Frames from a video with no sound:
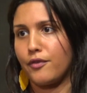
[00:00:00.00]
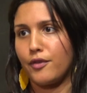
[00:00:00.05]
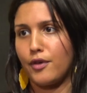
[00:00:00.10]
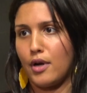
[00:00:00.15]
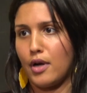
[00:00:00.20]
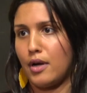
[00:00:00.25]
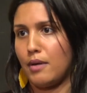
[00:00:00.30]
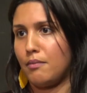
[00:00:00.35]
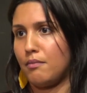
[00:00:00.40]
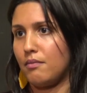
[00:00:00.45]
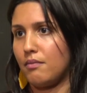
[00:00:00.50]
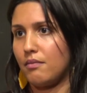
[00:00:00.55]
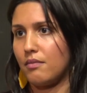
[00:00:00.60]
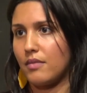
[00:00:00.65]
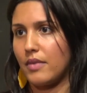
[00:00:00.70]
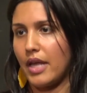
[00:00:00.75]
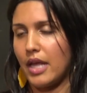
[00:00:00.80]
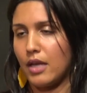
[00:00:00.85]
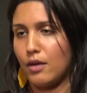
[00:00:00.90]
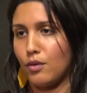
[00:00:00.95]
from
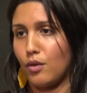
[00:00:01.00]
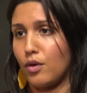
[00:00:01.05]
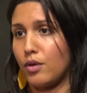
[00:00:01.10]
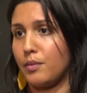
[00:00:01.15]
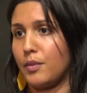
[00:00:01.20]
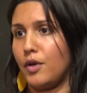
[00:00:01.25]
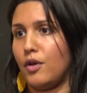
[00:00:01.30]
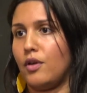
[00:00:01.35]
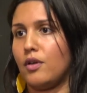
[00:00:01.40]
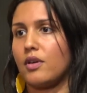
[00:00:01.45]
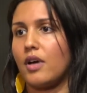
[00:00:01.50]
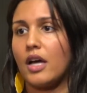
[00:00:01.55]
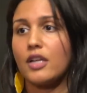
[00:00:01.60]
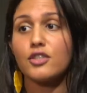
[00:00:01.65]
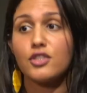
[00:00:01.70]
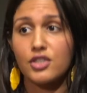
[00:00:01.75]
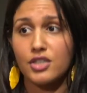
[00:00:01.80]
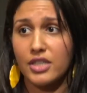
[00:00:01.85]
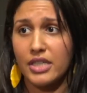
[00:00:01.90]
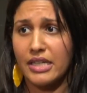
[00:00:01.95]
a normal
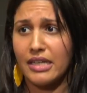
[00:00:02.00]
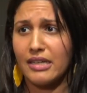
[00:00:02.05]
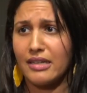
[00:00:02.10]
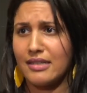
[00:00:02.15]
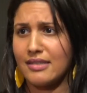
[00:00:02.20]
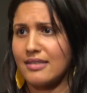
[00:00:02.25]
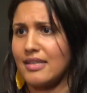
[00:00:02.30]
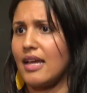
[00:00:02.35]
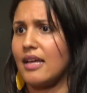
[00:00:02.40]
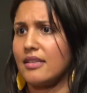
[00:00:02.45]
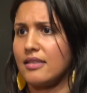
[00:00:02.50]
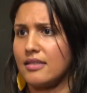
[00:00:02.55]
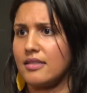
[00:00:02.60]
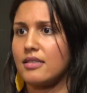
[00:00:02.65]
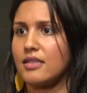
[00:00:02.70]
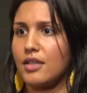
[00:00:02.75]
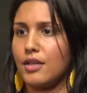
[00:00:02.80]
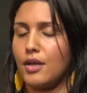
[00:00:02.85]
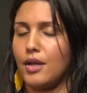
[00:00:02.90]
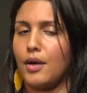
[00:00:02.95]
country in a
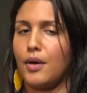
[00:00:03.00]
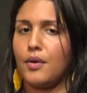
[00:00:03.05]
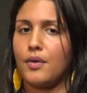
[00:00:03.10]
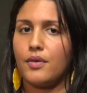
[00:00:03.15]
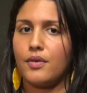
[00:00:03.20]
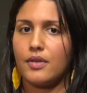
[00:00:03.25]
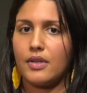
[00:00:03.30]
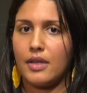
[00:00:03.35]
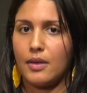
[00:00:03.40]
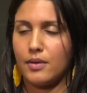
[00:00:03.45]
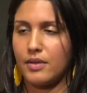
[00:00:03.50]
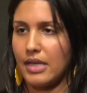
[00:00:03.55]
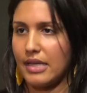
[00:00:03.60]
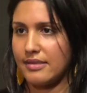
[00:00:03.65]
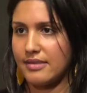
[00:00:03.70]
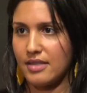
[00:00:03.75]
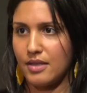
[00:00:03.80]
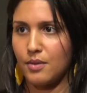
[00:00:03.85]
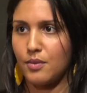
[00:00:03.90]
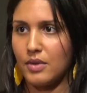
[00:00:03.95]
sense, you know.
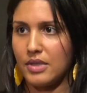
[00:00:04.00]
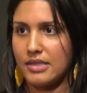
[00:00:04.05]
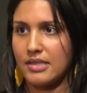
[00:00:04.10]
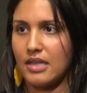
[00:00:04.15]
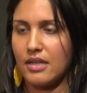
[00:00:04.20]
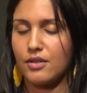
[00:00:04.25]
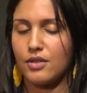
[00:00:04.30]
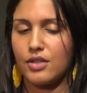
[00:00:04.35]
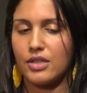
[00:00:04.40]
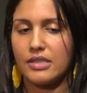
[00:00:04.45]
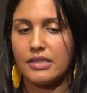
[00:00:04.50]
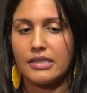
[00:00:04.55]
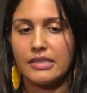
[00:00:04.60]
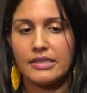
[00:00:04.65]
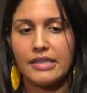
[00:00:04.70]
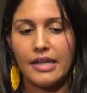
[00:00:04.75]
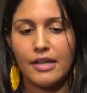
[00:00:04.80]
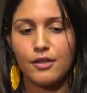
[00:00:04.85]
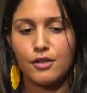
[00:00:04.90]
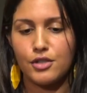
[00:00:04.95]
Yes, it was under a
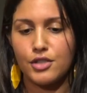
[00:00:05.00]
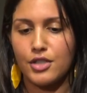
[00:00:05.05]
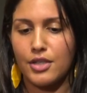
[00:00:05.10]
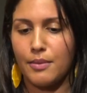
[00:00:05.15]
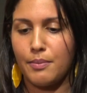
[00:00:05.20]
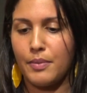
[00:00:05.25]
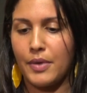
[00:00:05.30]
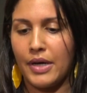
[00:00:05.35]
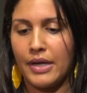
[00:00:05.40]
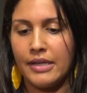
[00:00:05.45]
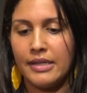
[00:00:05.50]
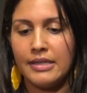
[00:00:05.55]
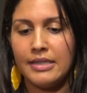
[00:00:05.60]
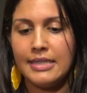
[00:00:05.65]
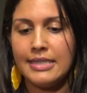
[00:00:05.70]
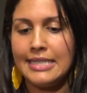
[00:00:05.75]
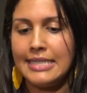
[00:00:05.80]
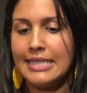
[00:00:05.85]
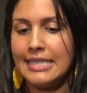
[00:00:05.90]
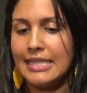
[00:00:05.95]
dictatorship, but
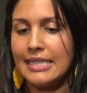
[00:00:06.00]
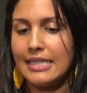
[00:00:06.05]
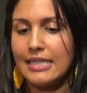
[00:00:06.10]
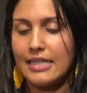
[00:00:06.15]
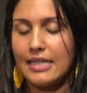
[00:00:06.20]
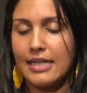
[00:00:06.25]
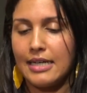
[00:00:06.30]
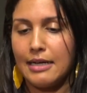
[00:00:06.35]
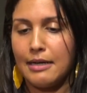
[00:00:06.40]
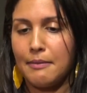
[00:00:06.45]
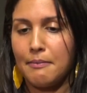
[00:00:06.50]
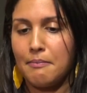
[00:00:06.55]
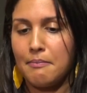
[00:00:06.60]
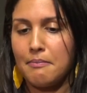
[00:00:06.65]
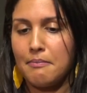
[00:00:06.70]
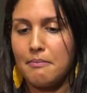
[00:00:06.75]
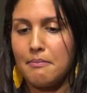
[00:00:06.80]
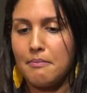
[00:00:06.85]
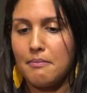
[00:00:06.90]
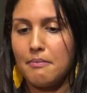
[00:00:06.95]

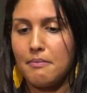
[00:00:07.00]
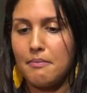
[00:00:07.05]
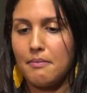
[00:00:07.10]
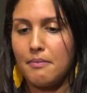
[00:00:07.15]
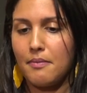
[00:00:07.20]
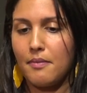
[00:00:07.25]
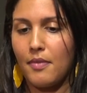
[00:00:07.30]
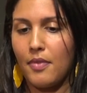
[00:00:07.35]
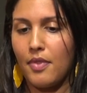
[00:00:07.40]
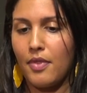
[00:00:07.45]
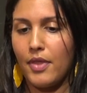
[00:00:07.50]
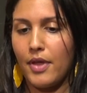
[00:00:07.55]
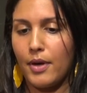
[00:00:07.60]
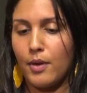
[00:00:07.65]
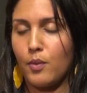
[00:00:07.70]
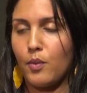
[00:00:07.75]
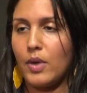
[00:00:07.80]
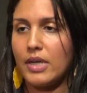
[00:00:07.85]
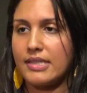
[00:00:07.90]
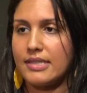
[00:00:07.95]
um,
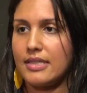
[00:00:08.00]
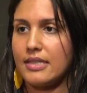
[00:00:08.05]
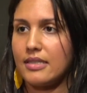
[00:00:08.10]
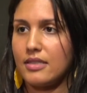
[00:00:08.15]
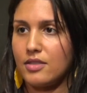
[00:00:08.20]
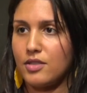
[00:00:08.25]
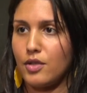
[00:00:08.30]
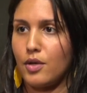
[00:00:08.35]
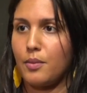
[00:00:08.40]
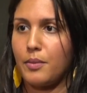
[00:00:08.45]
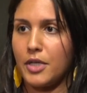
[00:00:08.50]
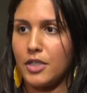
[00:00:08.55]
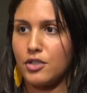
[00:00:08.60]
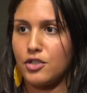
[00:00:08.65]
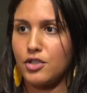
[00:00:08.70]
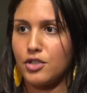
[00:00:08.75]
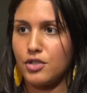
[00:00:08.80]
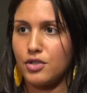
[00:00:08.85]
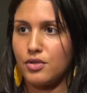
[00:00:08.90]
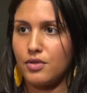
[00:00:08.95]
there wasn't so
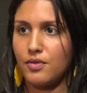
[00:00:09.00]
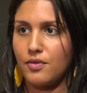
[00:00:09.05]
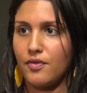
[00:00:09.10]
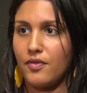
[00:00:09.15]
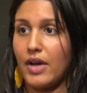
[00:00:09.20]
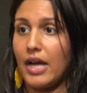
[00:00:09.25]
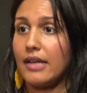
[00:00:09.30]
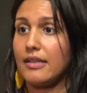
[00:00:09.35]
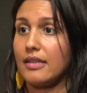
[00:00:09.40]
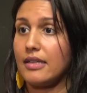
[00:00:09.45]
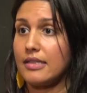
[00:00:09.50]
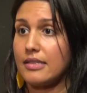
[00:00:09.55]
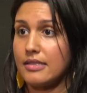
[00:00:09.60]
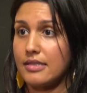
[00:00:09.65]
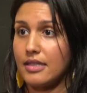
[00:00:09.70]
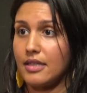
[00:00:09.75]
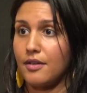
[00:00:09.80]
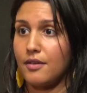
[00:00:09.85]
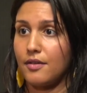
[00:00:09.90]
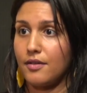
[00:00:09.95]
much
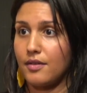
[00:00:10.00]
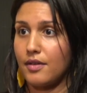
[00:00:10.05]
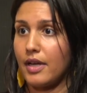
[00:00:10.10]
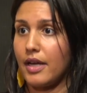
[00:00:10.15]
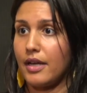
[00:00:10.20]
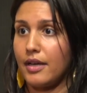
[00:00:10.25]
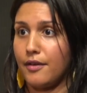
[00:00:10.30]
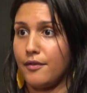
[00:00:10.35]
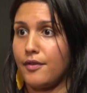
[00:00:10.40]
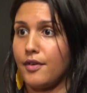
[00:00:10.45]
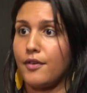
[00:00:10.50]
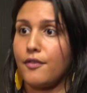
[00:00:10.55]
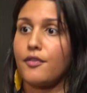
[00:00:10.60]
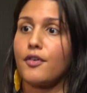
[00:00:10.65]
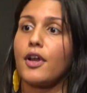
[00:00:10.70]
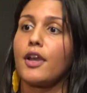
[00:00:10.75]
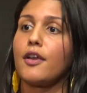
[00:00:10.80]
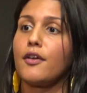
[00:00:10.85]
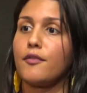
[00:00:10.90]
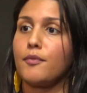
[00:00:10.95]
violence and kind of in
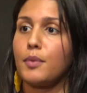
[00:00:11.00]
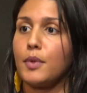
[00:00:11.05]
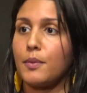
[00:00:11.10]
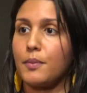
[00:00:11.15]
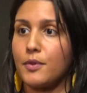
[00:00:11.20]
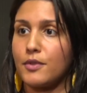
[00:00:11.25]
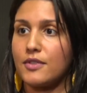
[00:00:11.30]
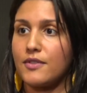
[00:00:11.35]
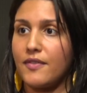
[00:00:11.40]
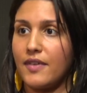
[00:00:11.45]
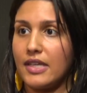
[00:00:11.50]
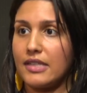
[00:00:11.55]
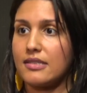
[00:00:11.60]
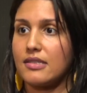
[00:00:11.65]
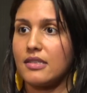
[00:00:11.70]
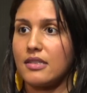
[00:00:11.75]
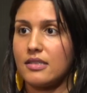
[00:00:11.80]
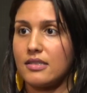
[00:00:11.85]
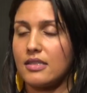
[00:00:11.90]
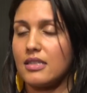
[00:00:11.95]
front of people's
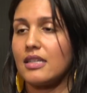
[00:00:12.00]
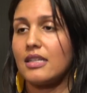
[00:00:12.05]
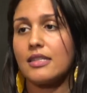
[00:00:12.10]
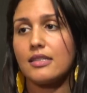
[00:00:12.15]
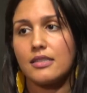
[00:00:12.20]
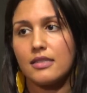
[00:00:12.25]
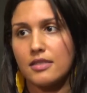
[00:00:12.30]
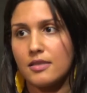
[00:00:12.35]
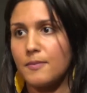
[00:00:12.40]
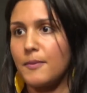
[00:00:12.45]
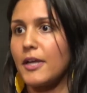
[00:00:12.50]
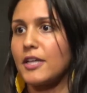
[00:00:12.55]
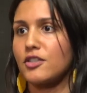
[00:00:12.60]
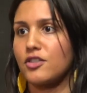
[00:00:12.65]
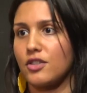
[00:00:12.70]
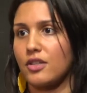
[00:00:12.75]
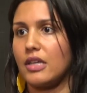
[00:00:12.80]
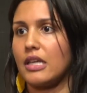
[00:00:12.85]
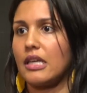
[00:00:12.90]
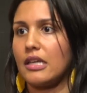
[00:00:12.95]
faces, and
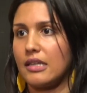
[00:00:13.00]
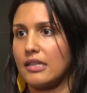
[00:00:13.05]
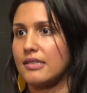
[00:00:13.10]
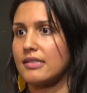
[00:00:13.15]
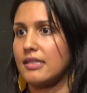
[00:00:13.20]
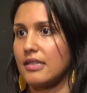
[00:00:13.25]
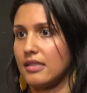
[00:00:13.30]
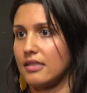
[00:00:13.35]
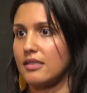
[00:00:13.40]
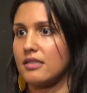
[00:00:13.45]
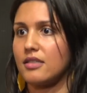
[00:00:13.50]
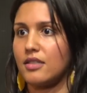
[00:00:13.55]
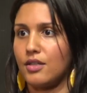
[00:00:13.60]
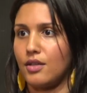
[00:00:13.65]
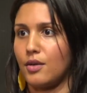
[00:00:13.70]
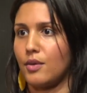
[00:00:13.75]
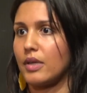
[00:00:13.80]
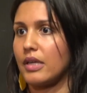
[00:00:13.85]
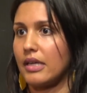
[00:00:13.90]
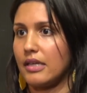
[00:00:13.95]
especially innocents, you
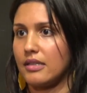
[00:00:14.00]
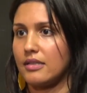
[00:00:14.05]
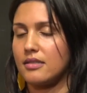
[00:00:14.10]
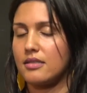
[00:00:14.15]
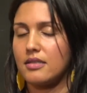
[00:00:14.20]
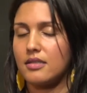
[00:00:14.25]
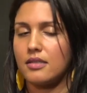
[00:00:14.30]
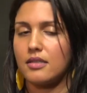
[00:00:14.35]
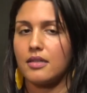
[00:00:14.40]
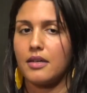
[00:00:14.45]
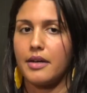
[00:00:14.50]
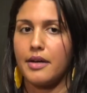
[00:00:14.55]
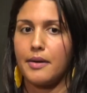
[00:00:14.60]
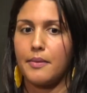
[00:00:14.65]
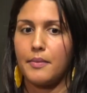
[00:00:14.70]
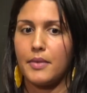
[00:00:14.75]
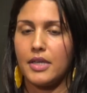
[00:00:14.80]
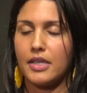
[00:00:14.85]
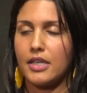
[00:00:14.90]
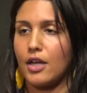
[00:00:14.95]
know, kids
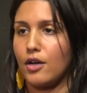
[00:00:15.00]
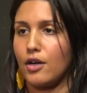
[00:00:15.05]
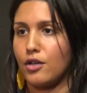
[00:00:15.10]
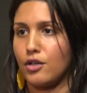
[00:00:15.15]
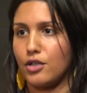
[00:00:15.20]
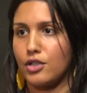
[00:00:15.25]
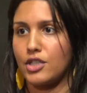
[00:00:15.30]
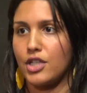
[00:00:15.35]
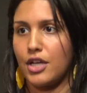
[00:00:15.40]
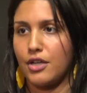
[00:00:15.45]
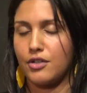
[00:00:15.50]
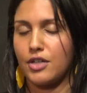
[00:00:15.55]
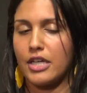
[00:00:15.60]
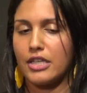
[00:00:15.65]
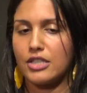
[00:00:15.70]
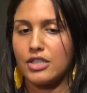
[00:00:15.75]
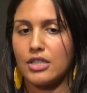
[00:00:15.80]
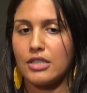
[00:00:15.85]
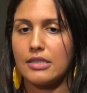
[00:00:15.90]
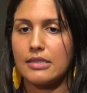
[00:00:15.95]
um, and younger
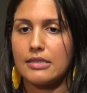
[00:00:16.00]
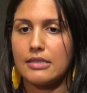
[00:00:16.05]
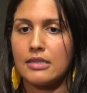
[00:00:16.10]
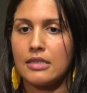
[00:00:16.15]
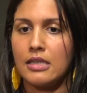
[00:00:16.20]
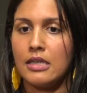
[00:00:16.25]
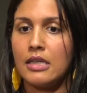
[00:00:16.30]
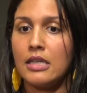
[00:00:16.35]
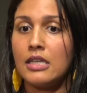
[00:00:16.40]
generations.